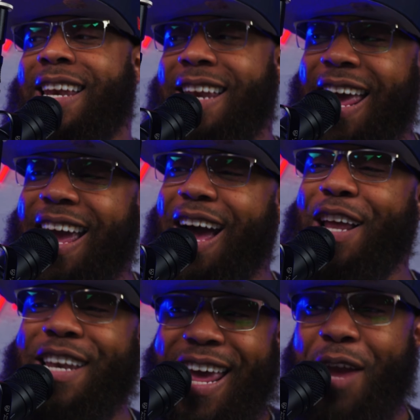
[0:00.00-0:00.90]

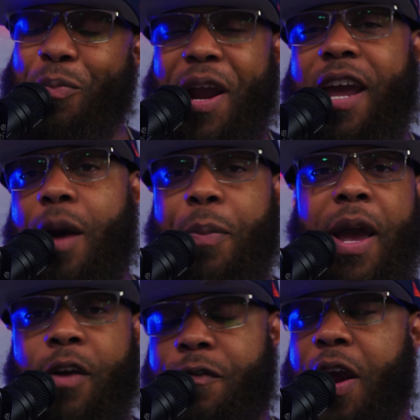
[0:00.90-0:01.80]
Nick bringing up
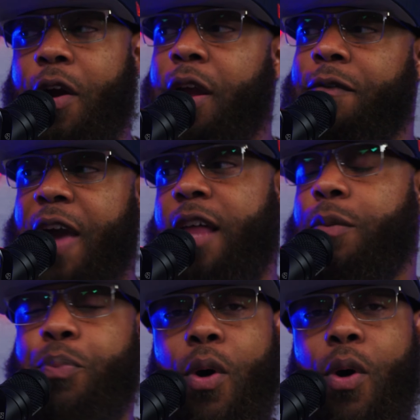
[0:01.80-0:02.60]
a very valid